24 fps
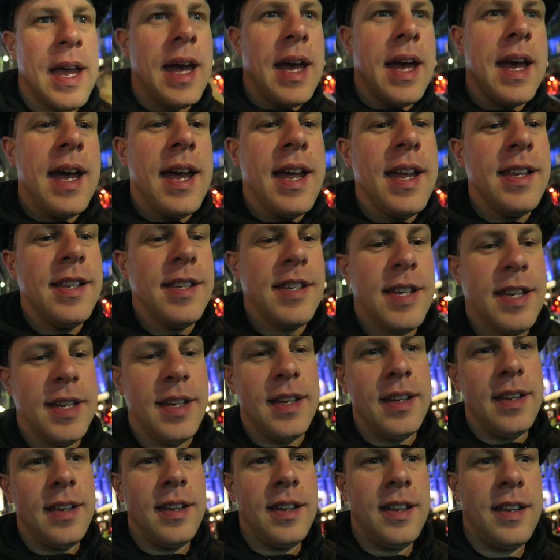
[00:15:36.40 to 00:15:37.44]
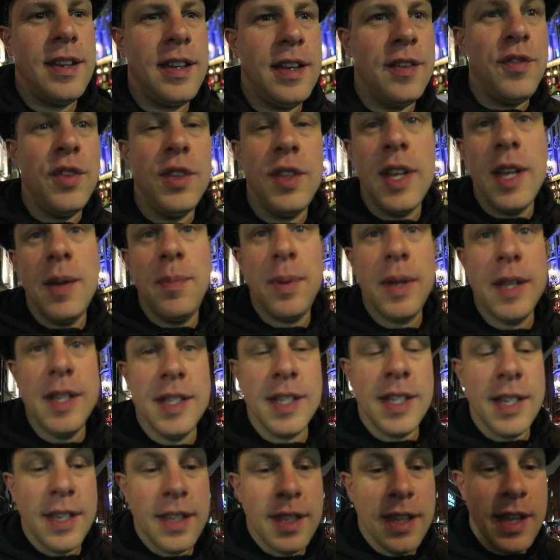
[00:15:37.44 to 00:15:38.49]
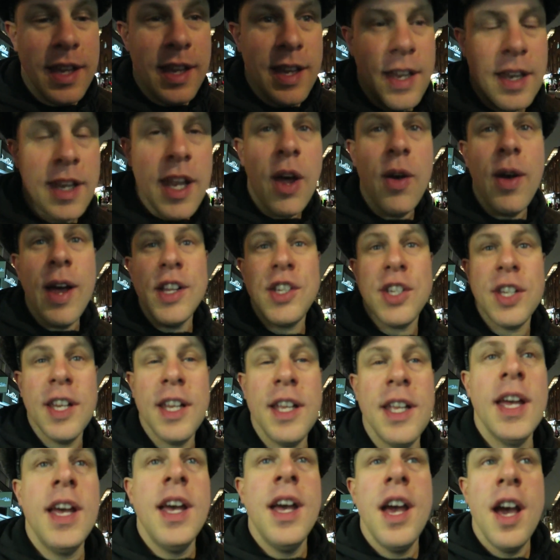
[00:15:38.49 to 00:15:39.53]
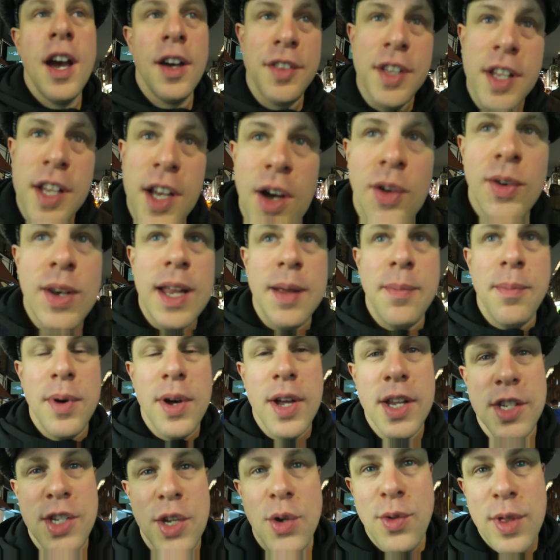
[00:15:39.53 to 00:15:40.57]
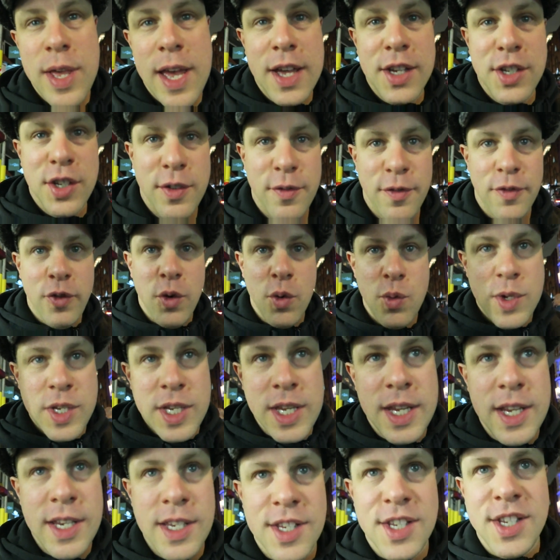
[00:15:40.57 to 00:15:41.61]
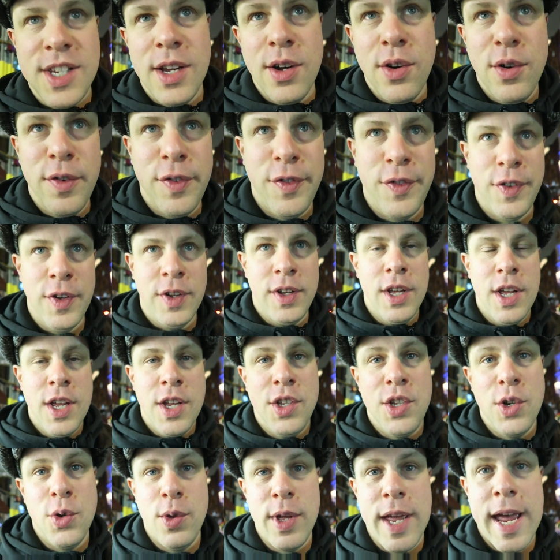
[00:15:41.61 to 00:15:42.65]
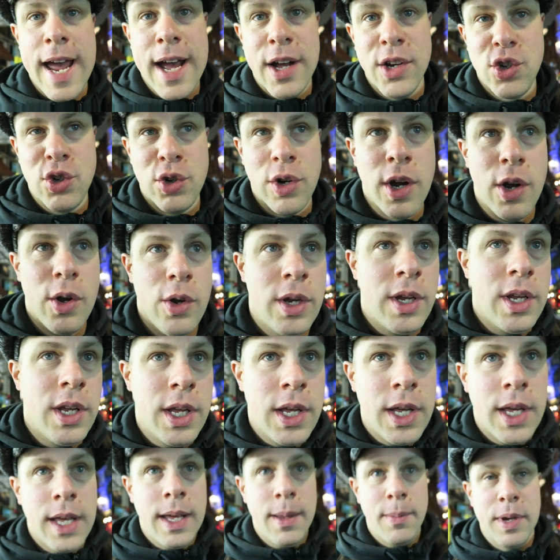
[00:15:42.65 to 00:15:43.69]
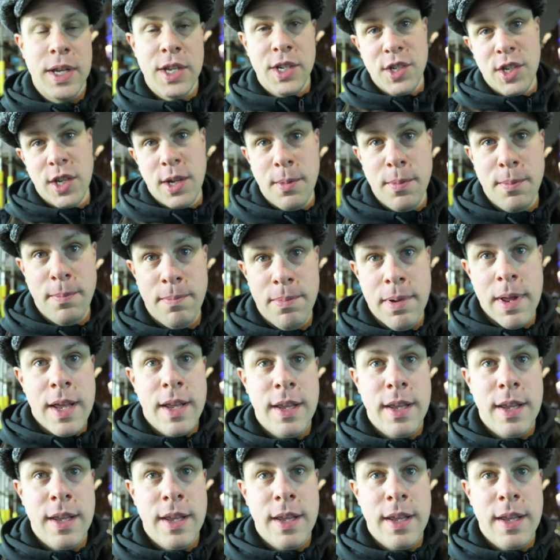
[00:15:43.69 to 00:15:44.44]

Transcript: and if you did please hit the no actually I think I'll let my 2014 self do the outro because I'm